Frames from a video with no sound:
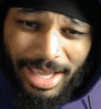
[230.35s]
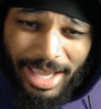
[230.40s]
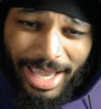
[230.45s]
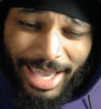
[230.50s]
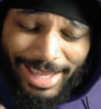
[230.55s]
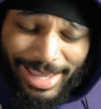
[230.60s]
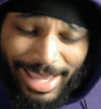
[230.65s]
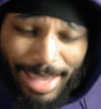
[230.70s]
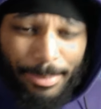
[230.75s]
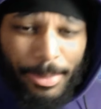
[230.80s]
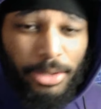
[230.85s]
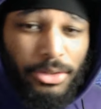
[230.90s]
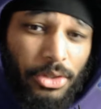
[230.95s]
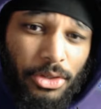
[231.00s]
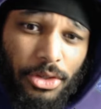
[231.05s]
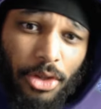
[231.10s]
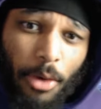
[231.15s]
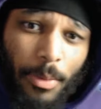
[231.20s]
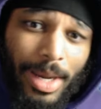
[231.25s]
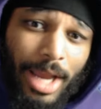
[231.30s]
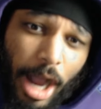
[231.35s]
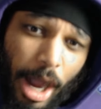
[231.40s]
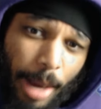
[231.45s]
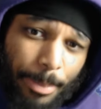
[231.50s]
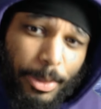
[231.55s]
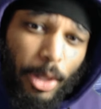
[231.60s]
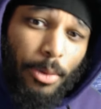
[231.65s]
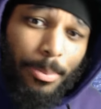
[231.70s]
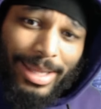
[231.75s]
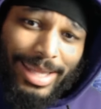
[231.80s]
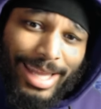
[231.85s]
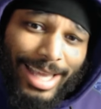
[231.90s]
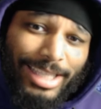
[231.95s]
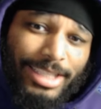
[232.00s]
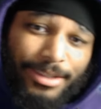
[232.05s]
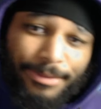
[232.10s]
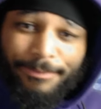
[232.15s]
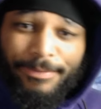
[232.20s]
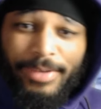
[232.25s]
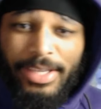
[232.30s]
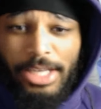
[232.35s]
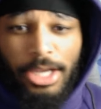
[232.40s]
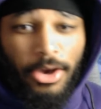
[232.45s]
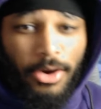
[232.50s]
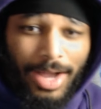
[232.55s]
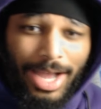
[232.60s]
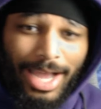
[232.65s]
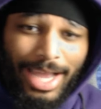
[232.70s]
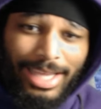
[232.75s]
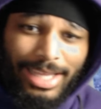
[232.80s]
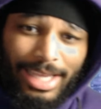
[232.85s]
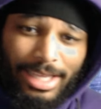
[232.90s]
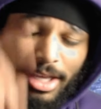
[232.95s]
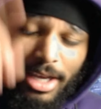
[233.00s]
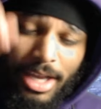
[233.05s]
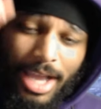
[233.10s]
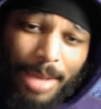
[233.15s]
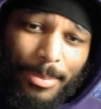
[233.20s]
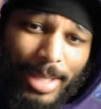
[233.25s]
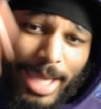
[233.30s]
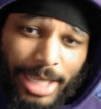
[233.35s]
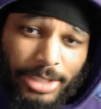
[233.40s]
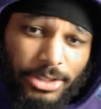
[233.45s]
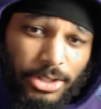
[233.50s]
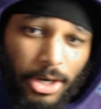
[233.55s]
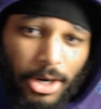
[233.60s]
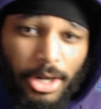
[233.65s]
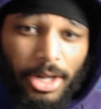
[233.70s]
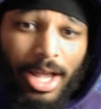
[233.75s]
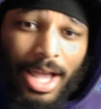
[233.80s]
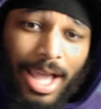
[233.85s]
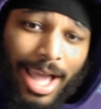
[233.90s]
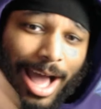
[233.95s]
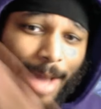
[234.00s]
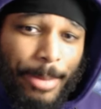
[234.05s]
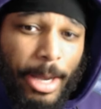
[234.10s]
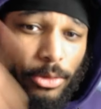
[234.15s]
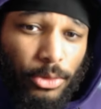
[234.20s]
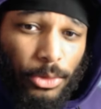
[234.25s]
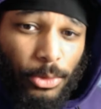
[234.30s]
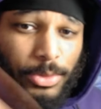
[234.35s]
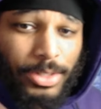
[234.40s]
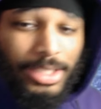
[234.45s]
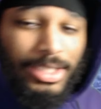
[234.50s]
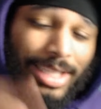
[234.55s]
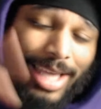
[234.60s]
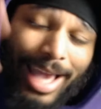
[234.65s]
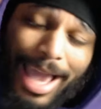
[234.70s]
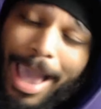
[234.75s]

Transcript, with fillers: And hit that bell so you know when I upload my next video. Alright, now look, I'ma catch y'all. I'm out, deuces.